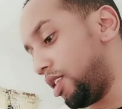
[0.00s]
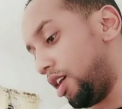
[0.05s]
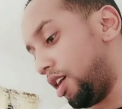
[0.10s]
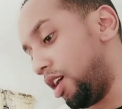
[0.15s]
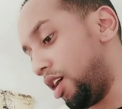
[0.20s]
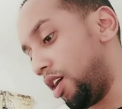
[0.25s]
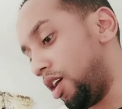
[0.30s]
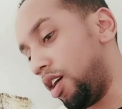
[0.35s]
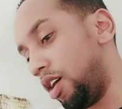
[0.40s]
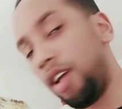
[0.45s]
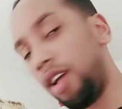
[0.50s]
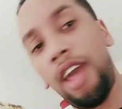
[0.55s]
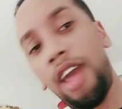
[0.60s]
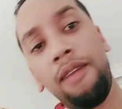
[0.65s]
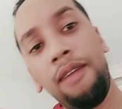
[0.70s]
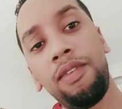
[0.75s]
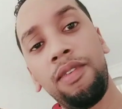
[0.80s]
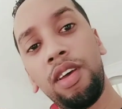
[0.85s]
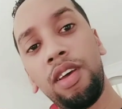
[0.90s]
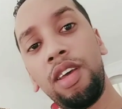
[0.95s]

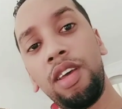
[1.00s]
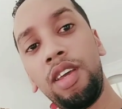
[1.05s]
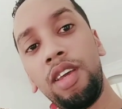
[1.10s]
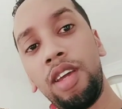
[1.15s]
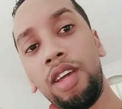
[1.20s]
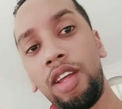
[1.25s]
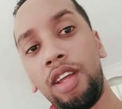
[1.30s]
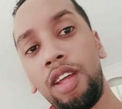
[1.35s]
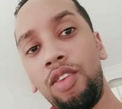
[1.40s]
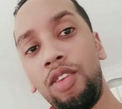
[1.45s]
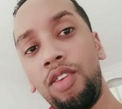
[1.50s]
Qafe green